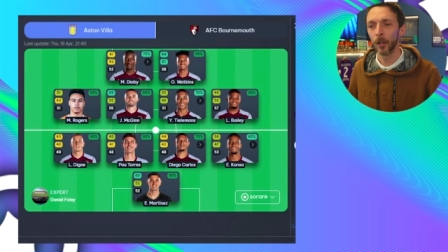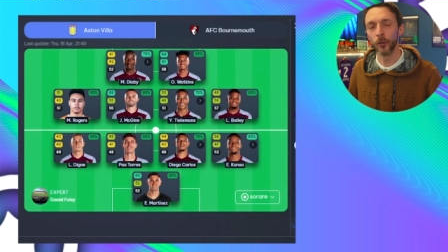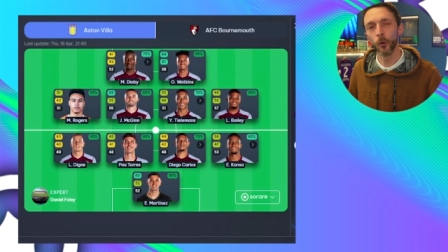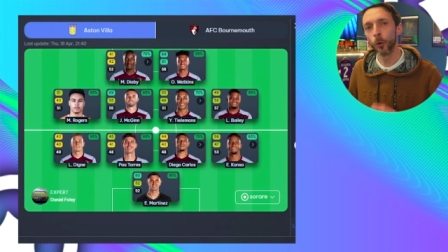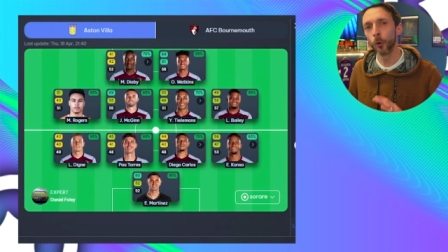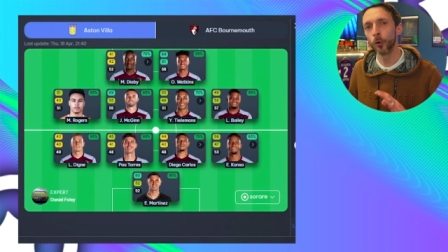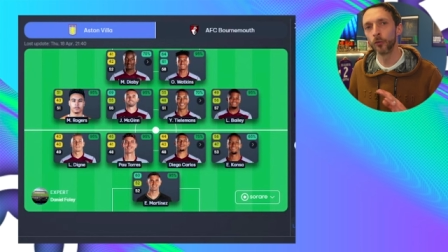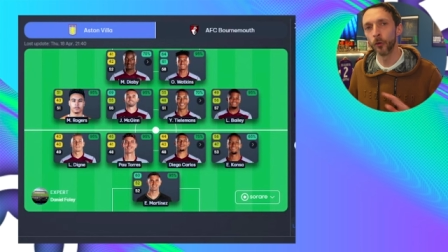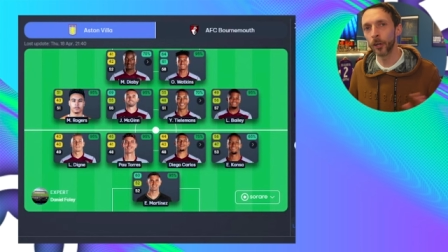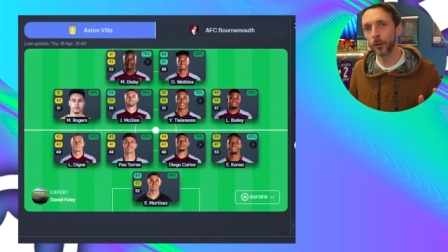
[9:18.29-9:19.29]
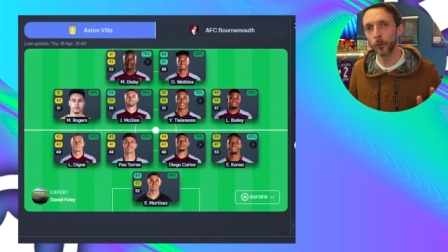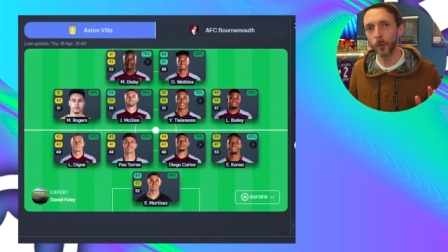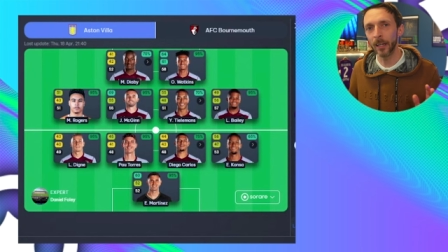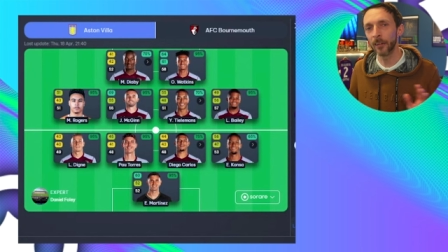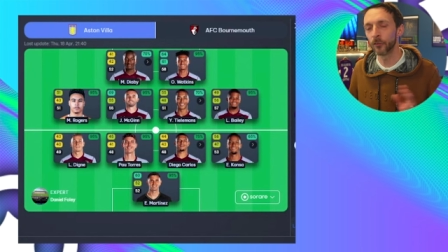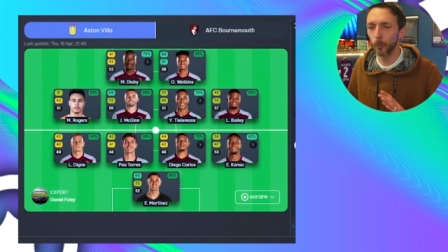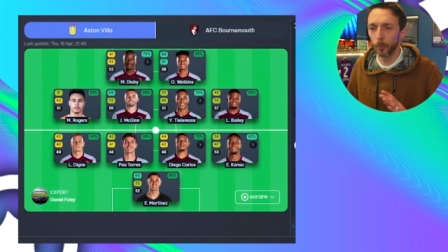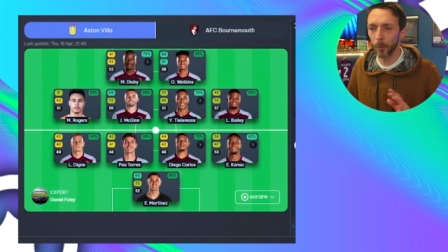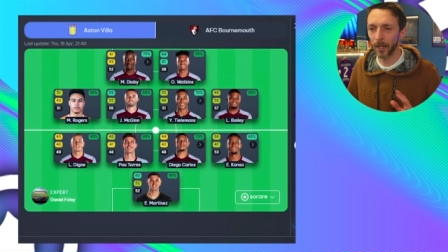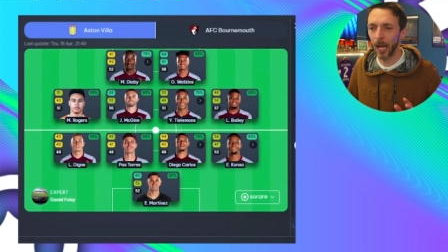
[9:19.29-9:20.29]
No Dougie Louise, no
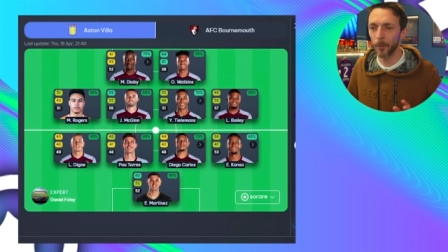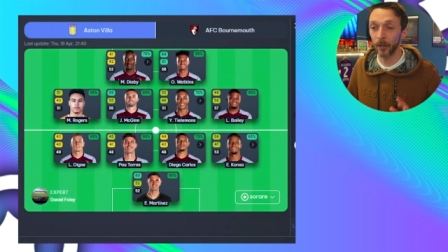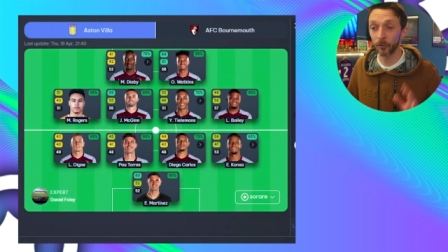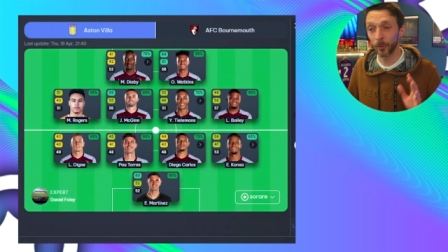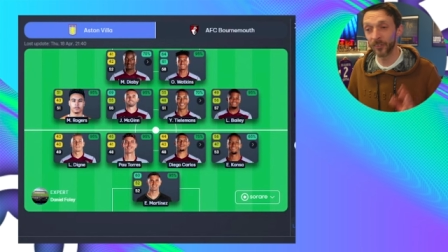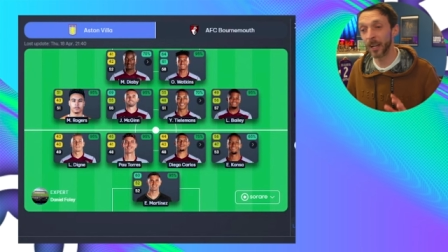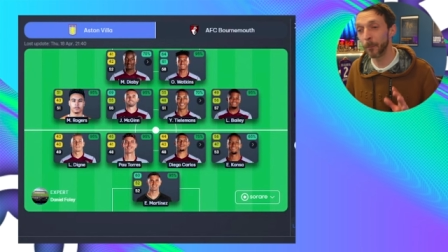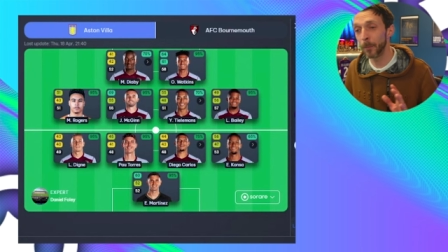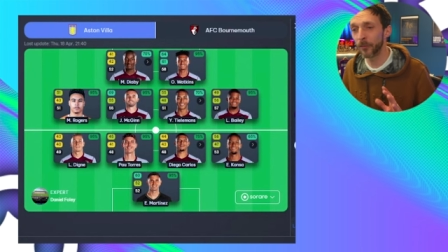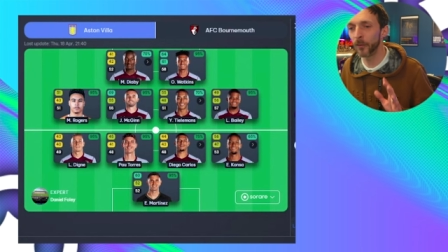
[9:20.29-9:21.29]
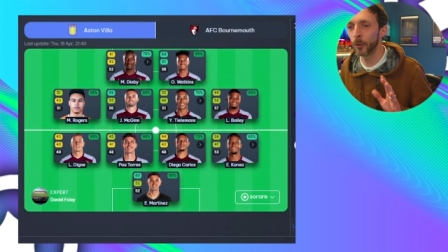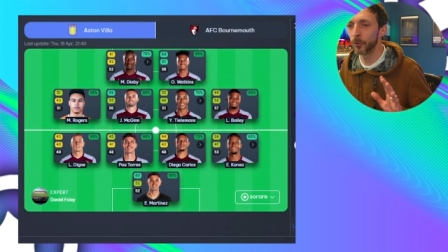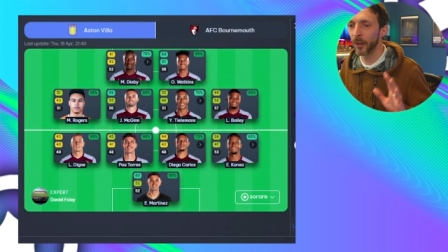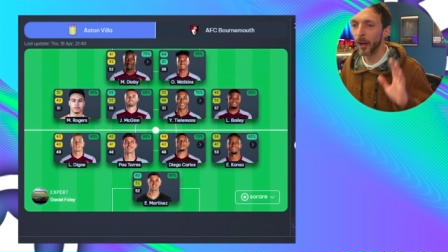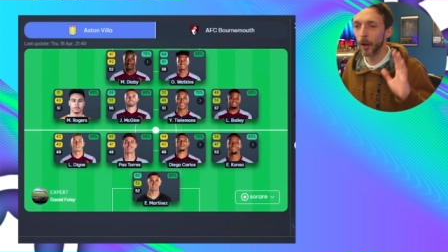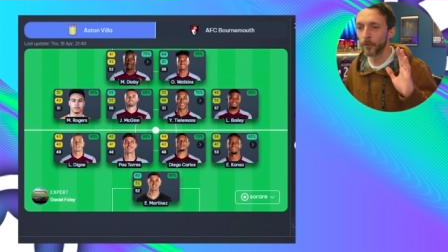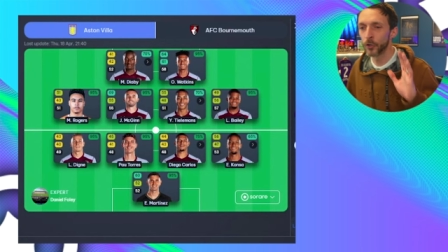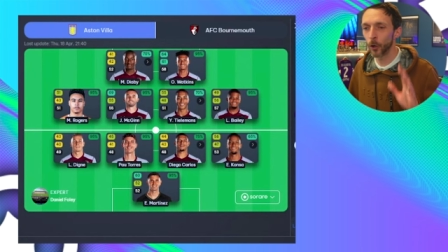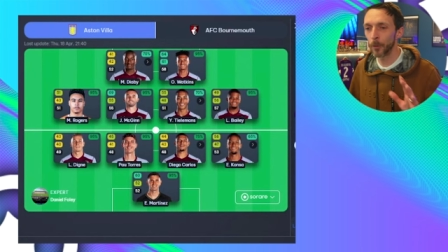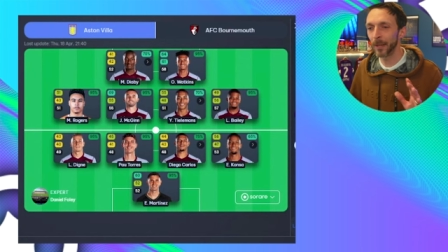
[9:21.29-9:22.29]
Boubacar Kamara, so we're seeing a midfield of
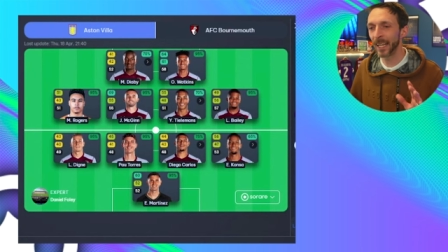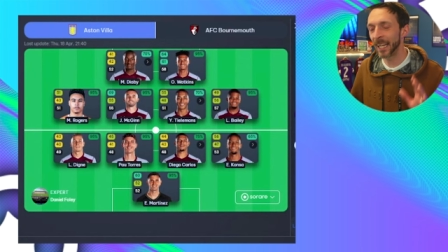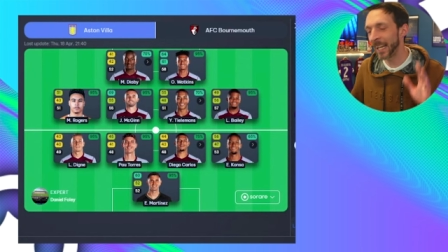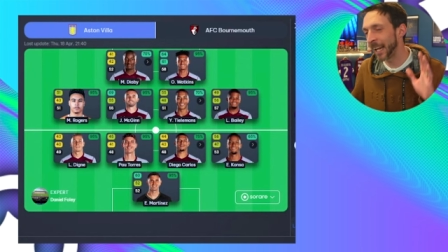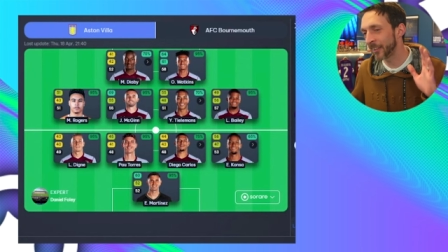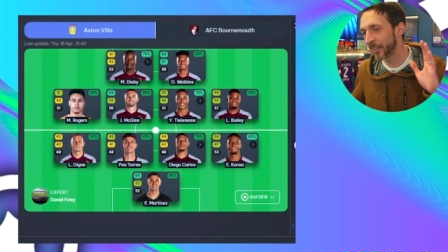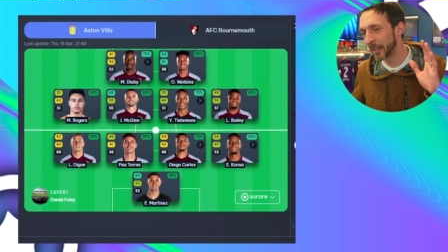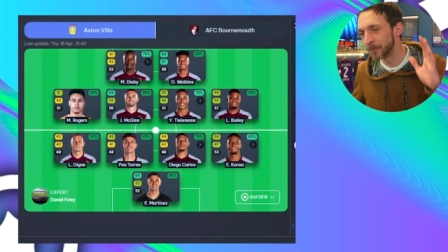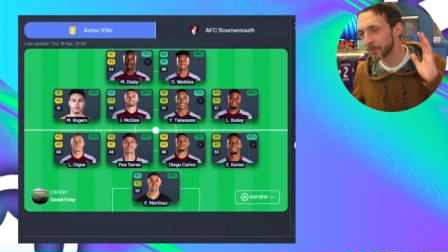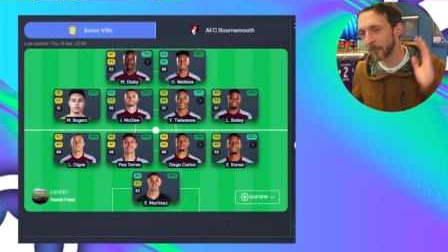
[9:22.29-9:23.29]
John McGuinness